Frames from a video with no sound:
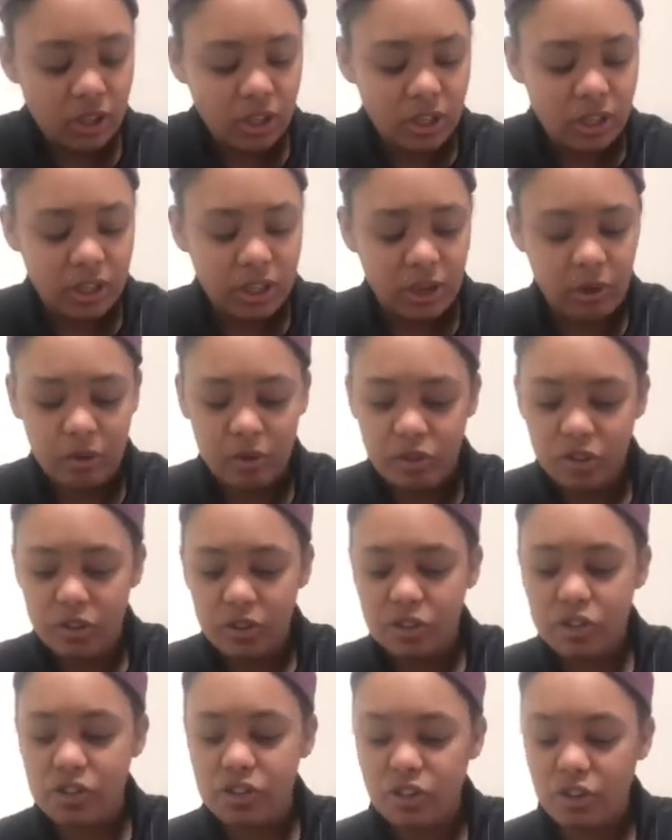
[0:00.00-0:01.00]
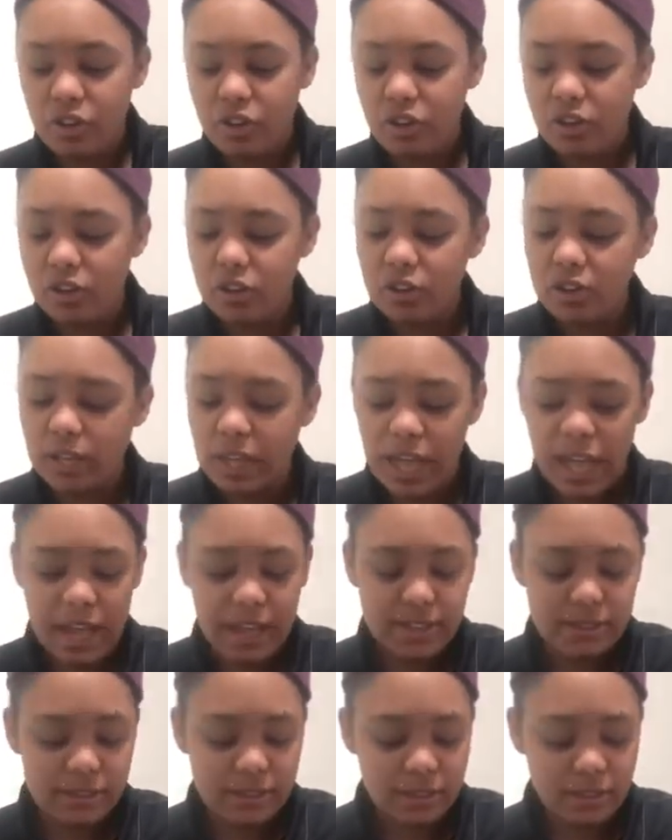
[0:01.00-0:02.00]
Now I'll do this third
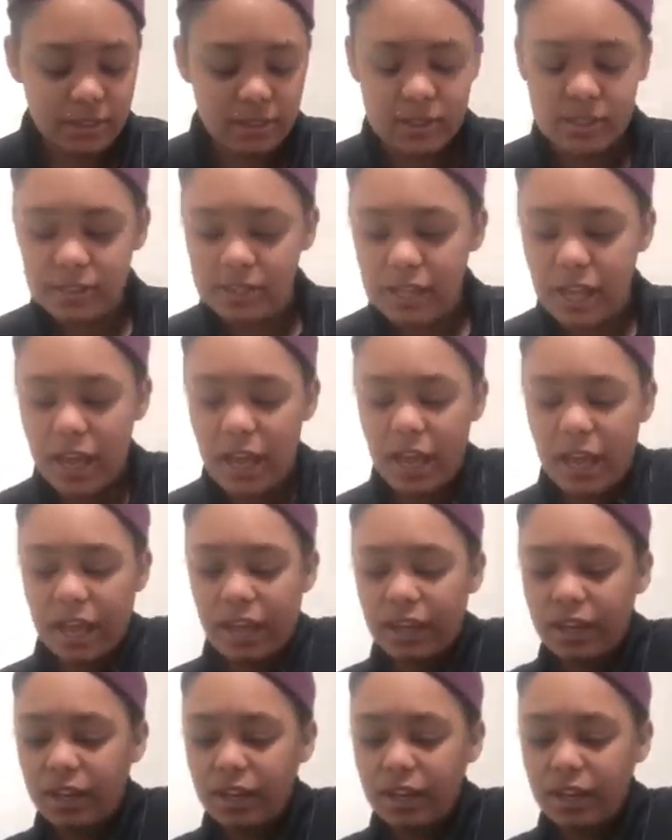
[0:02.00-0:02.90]
last little side.